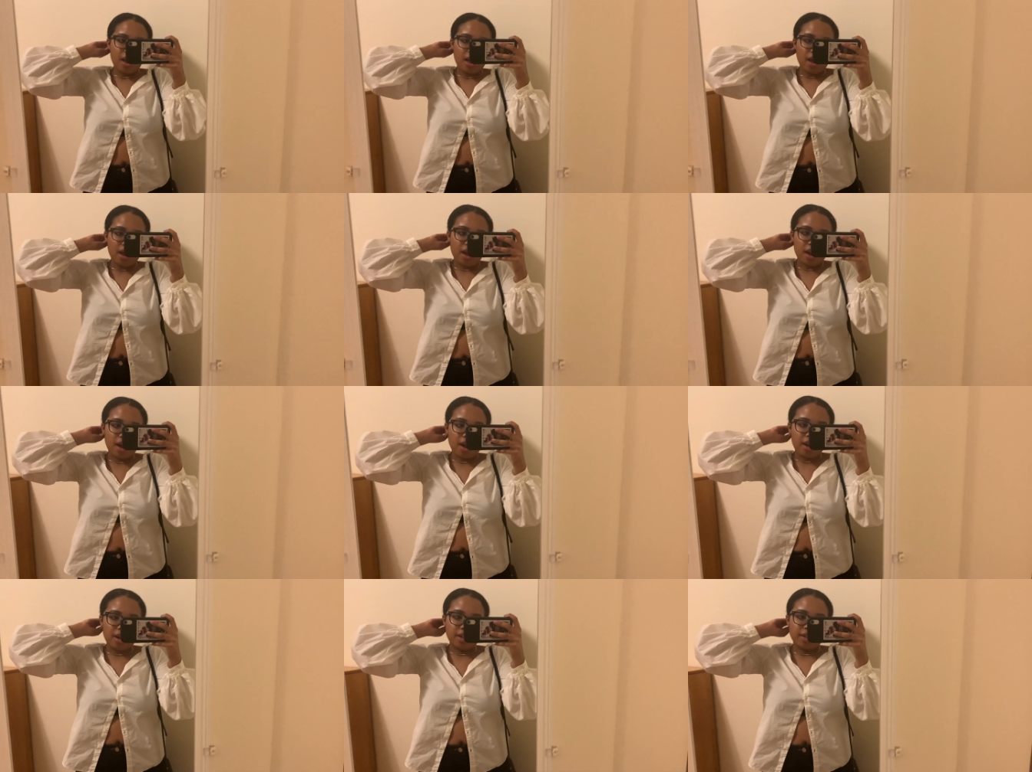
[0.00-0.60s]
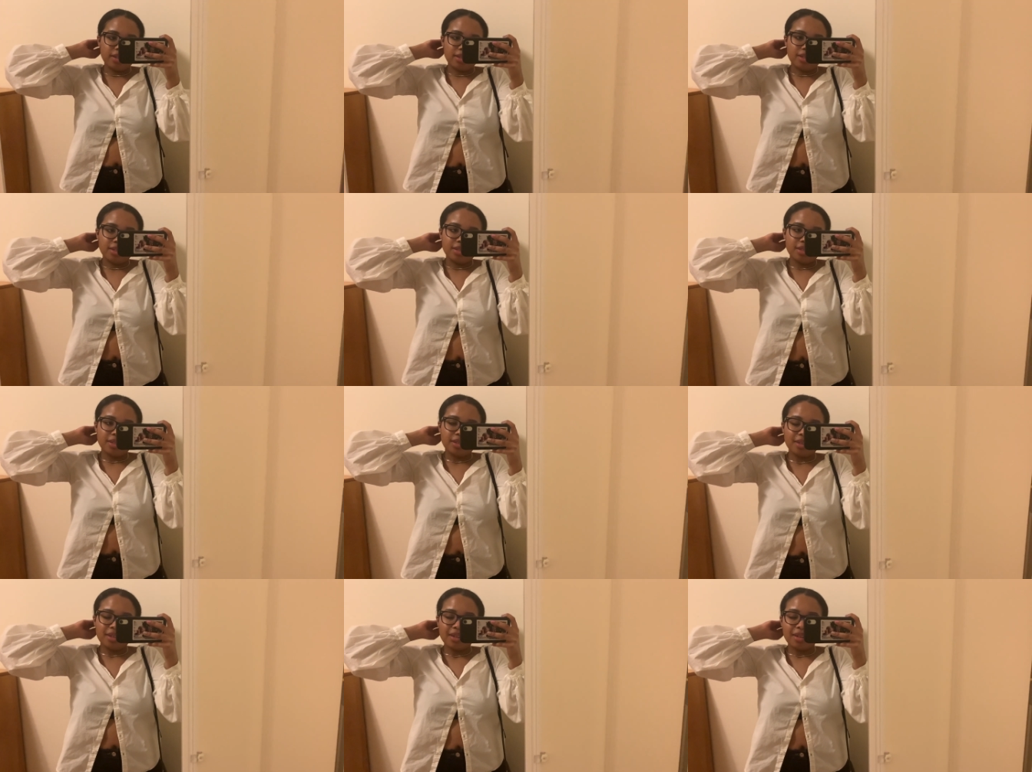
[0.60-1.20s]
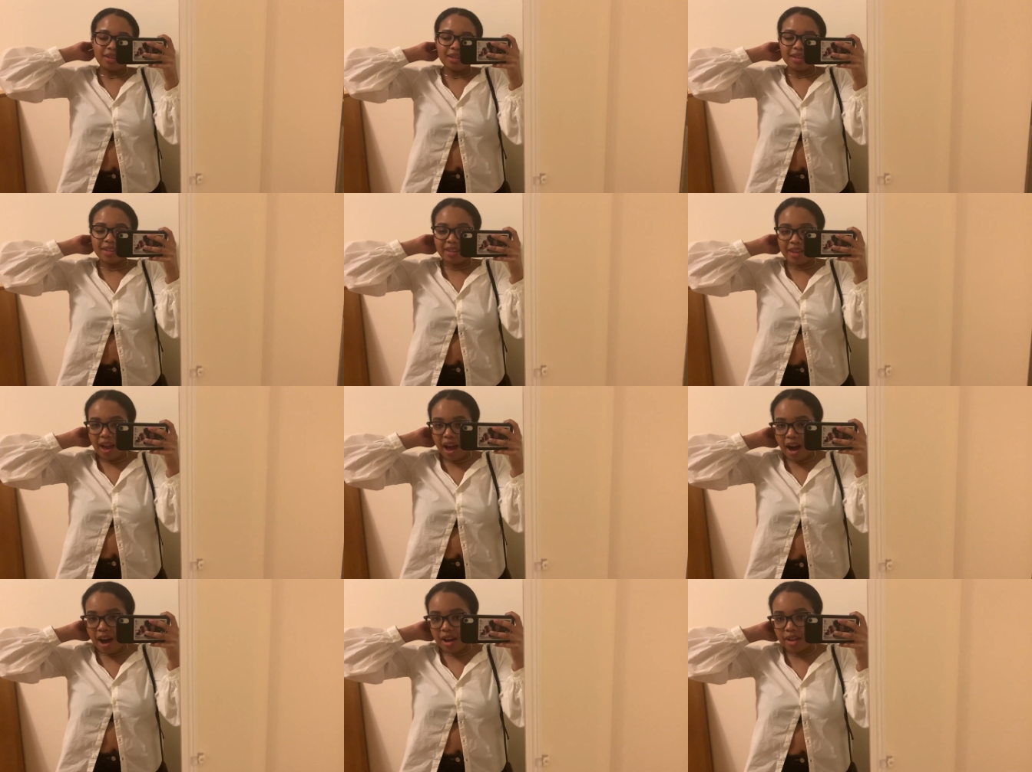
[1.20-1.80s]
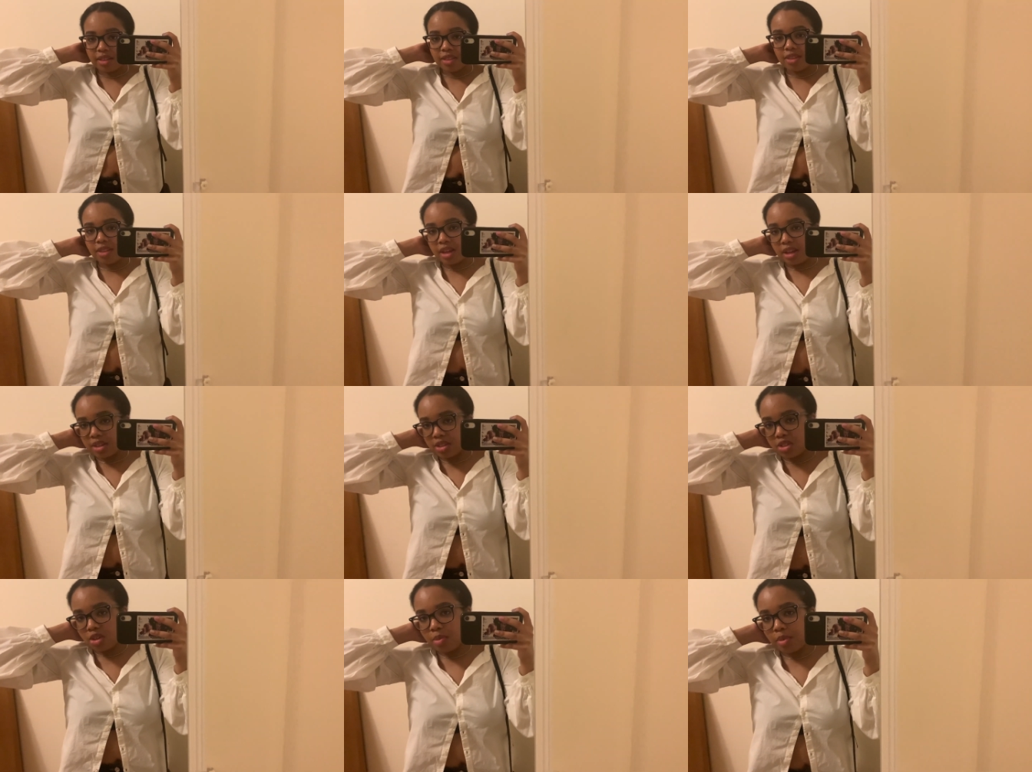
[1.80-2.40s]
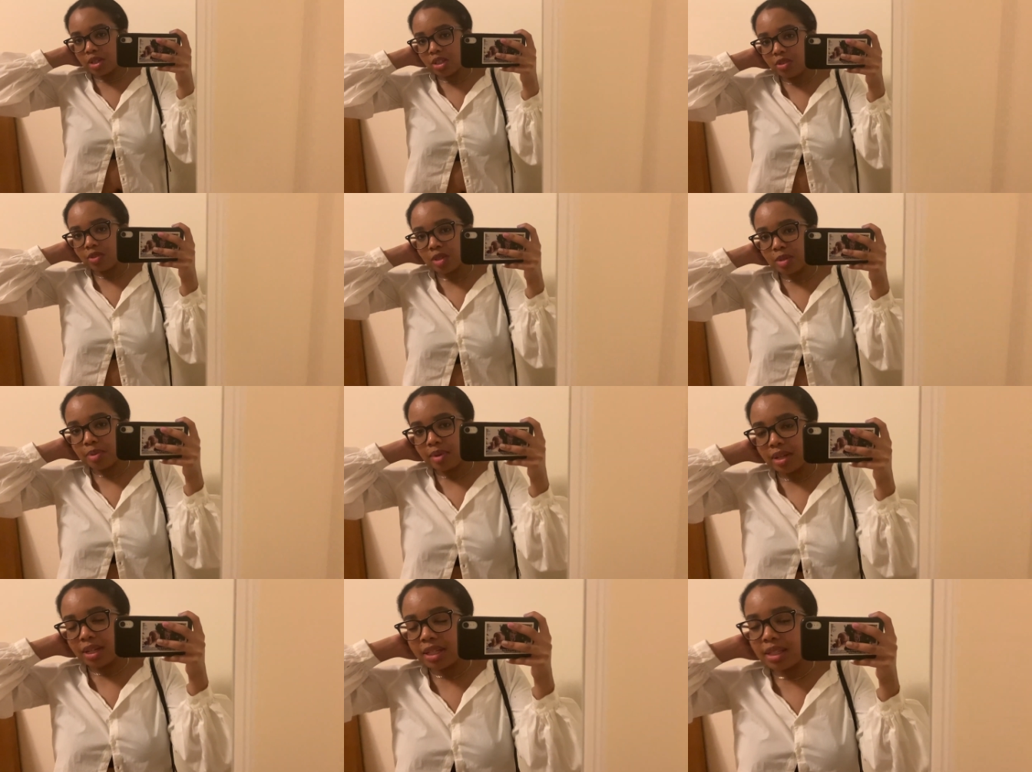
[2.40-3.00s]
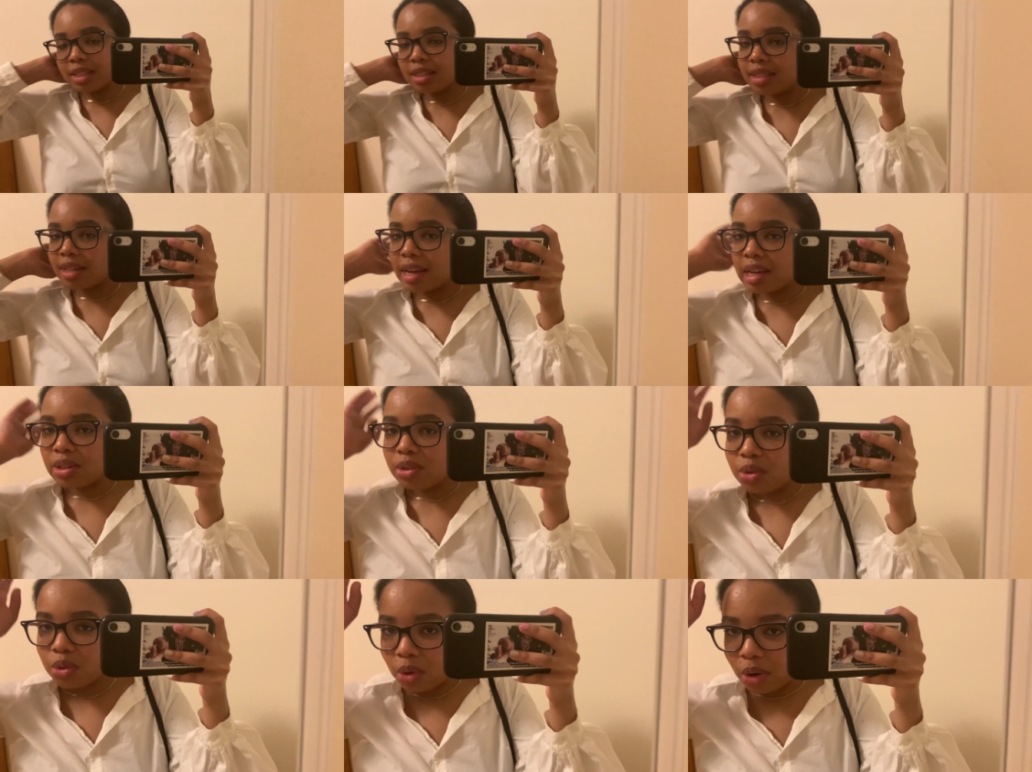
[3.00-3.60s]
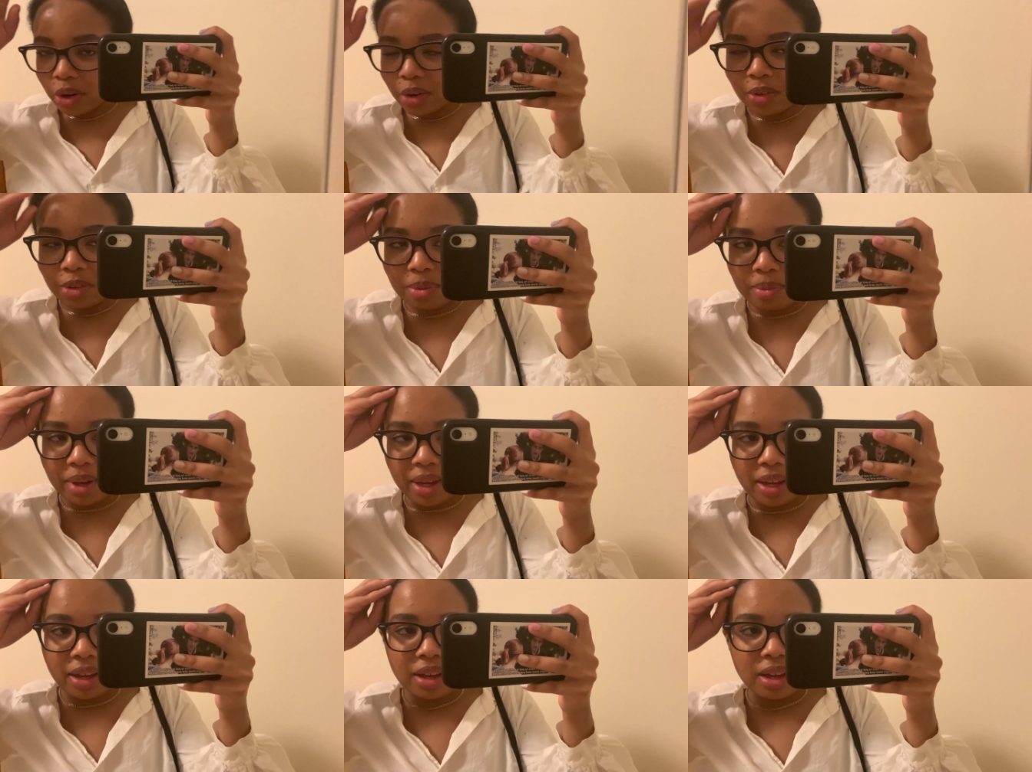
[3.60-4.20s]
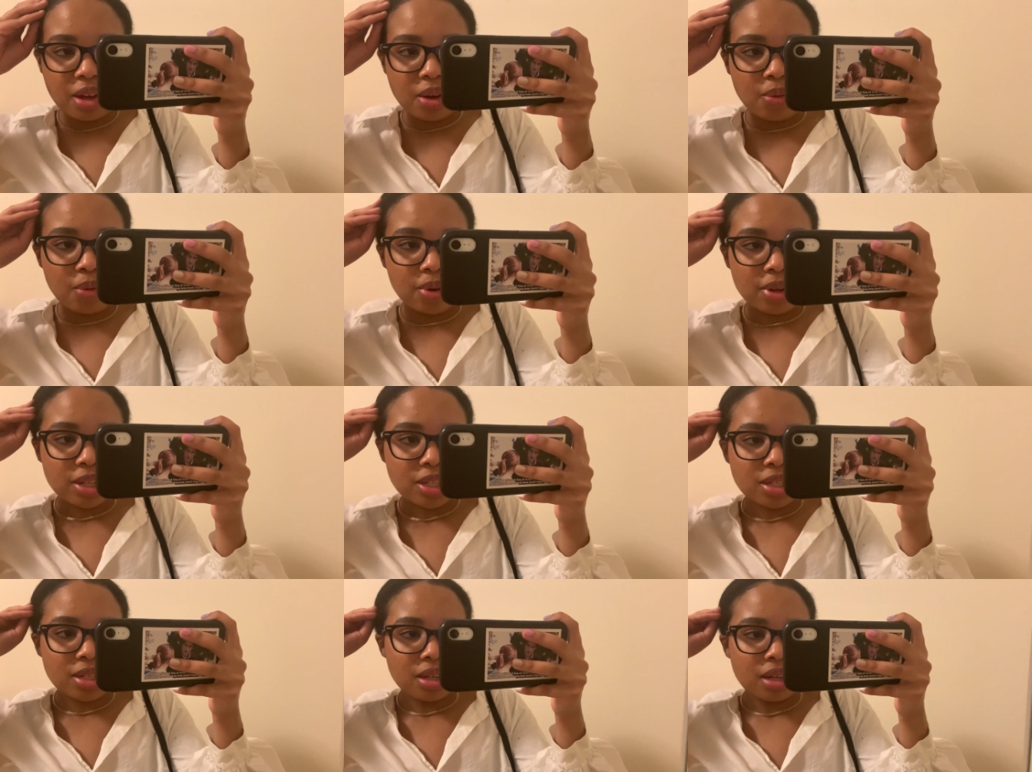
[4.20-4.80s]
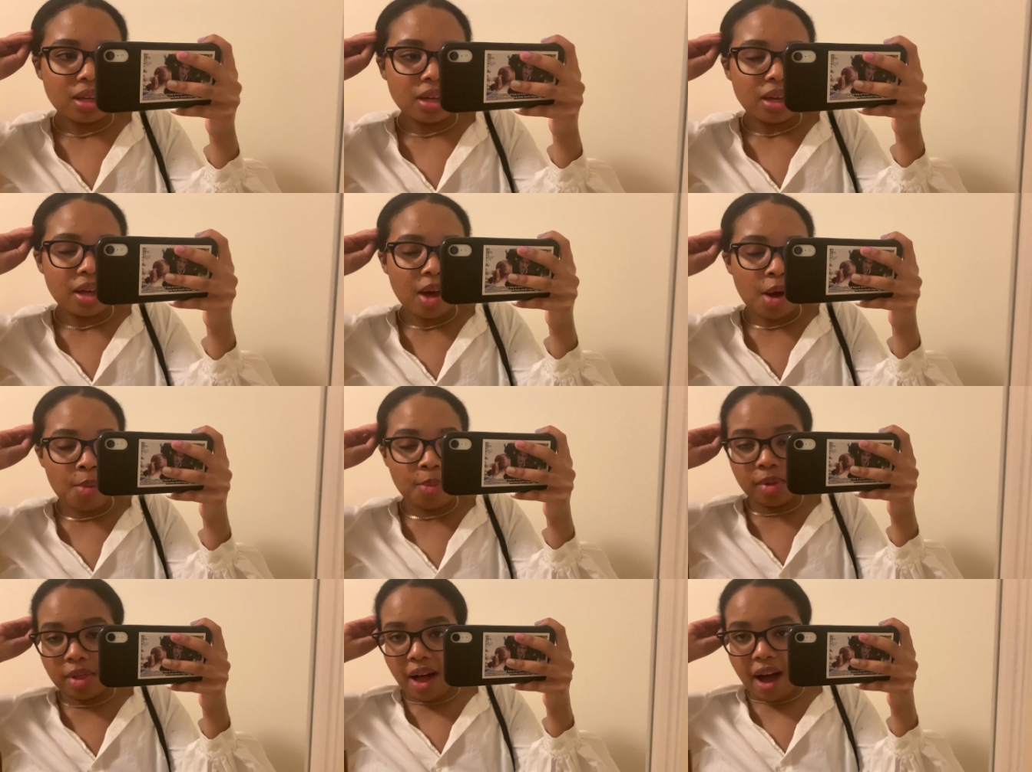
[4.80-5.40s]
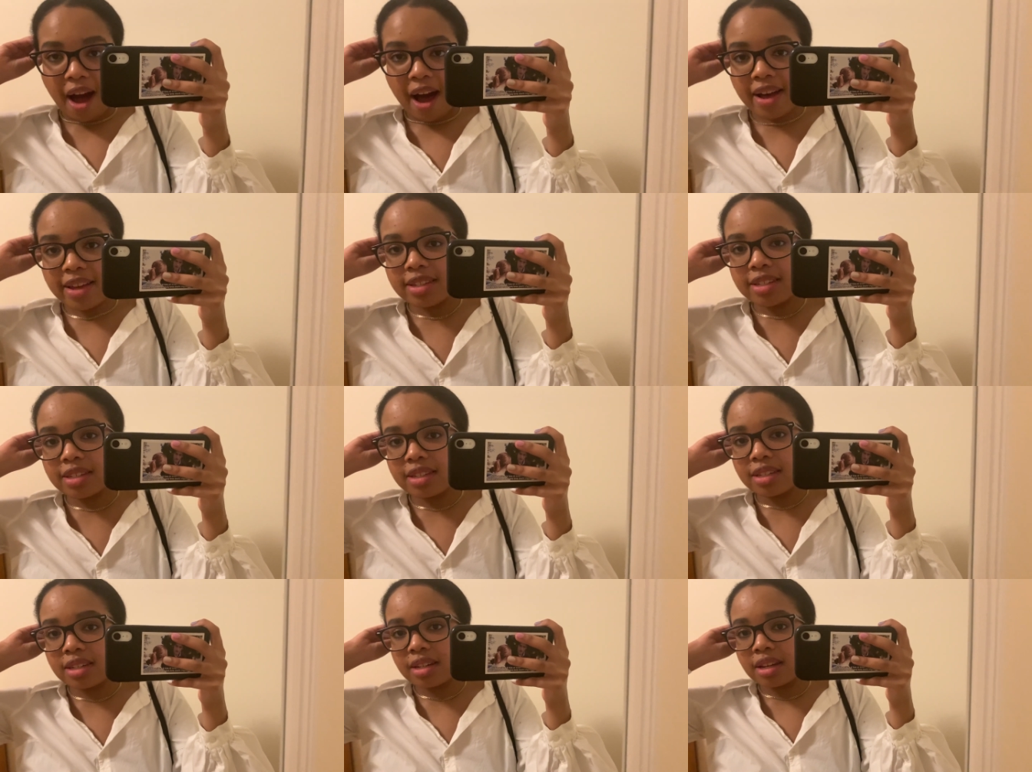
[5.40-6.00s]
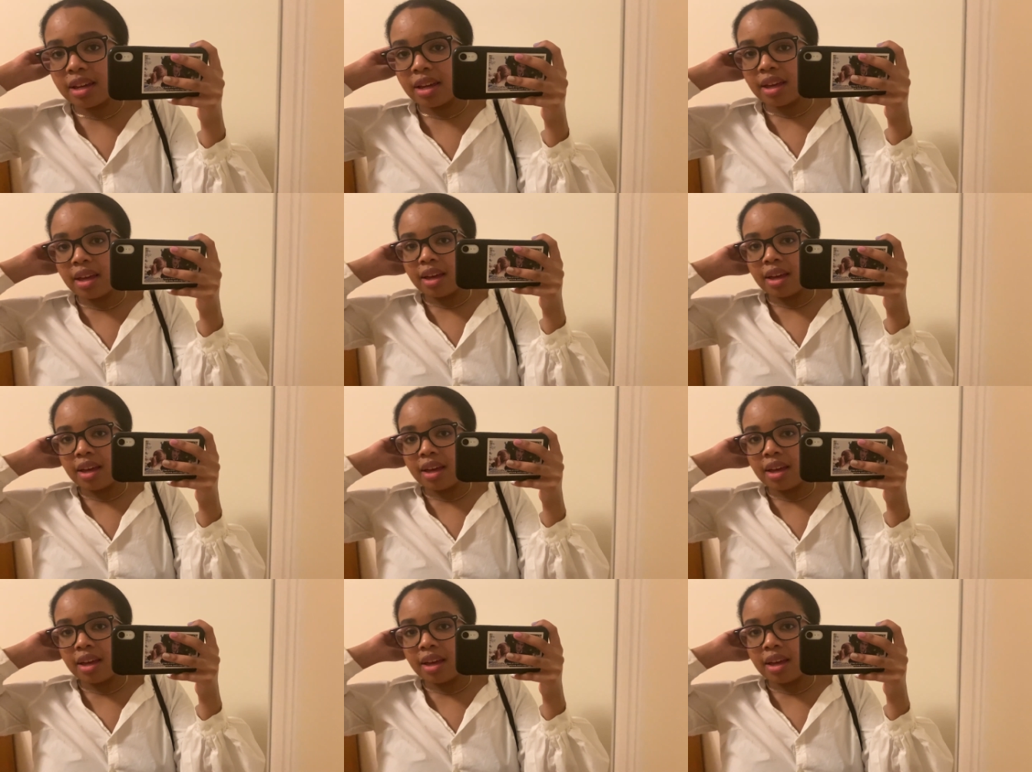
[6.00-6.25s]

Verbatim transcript: And yeah, thanks so much for spending the day in New York with me. It was a blast.